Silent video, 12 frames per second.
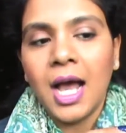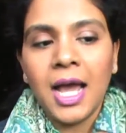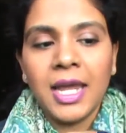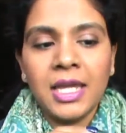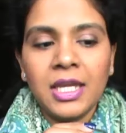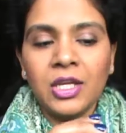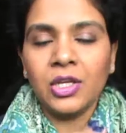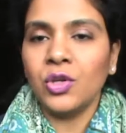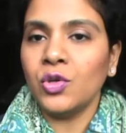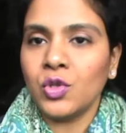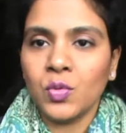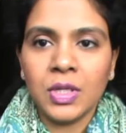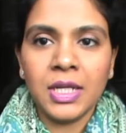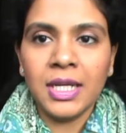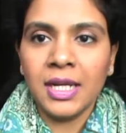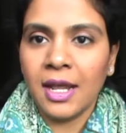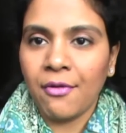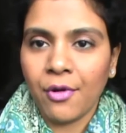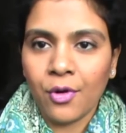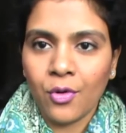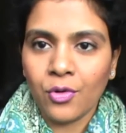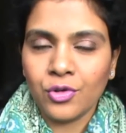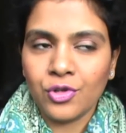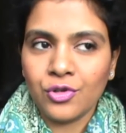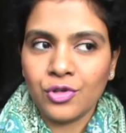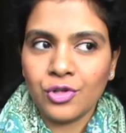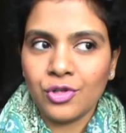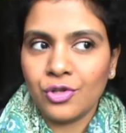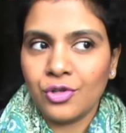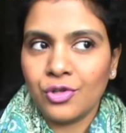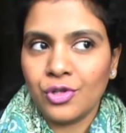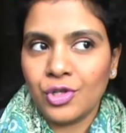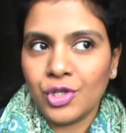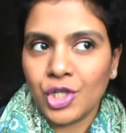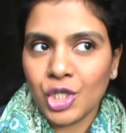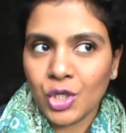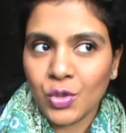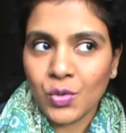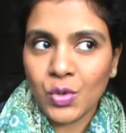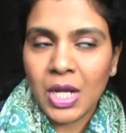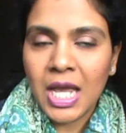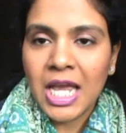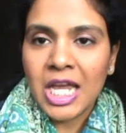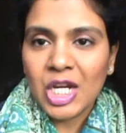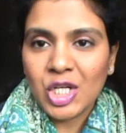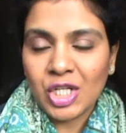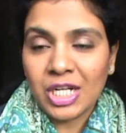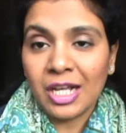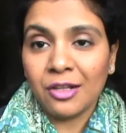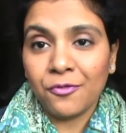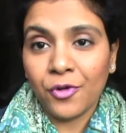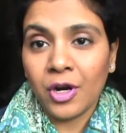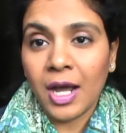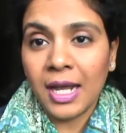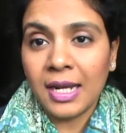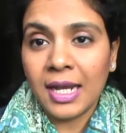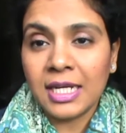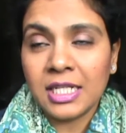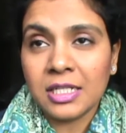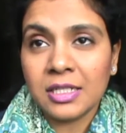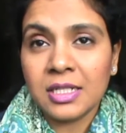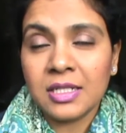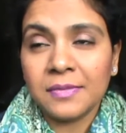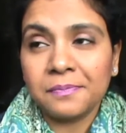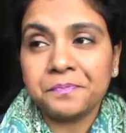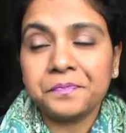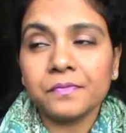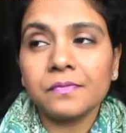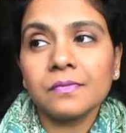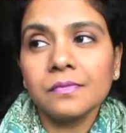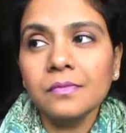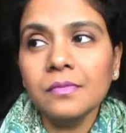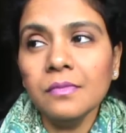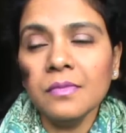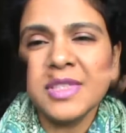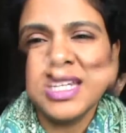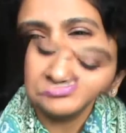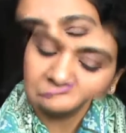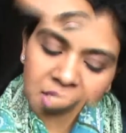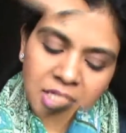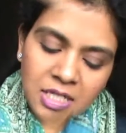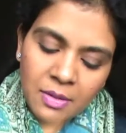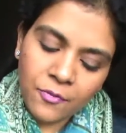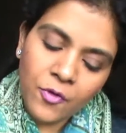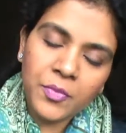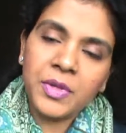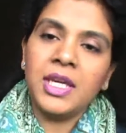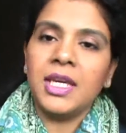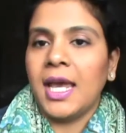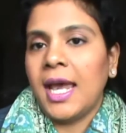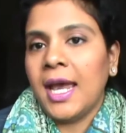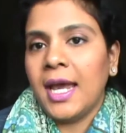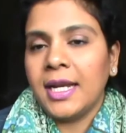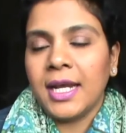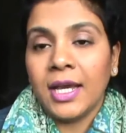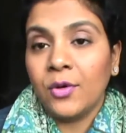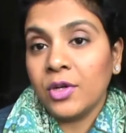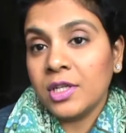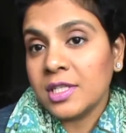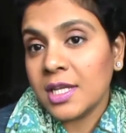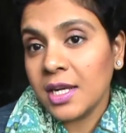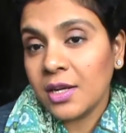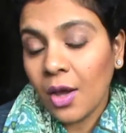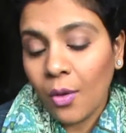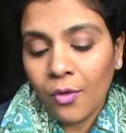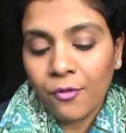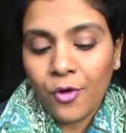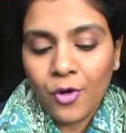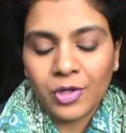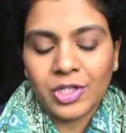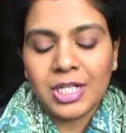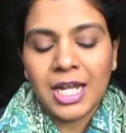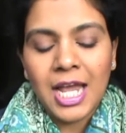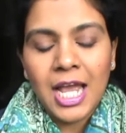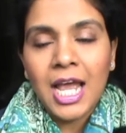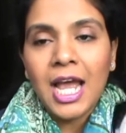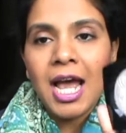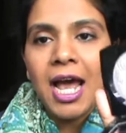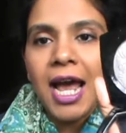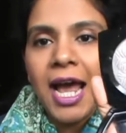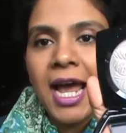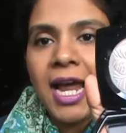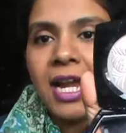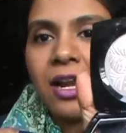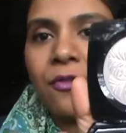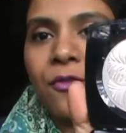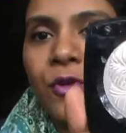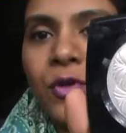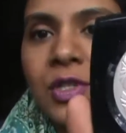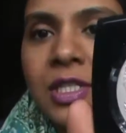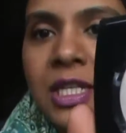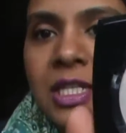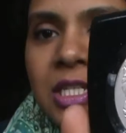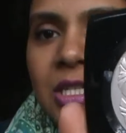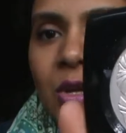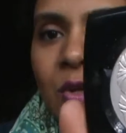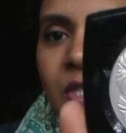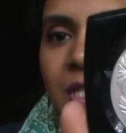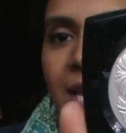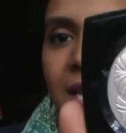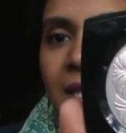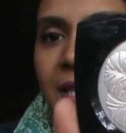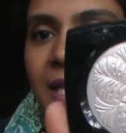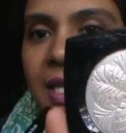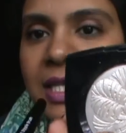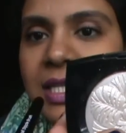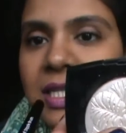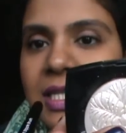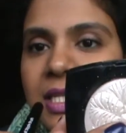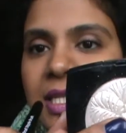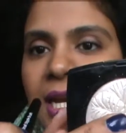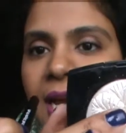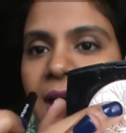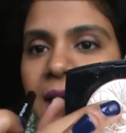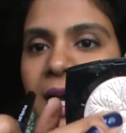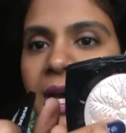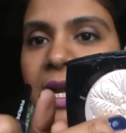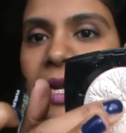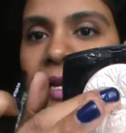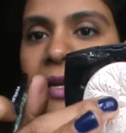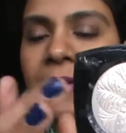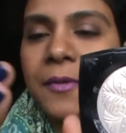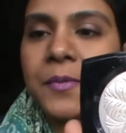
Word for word: I usually never go to Chanel for highlighters. My husband picked it up for me and I couldn't say no, of course and of course this looks like this and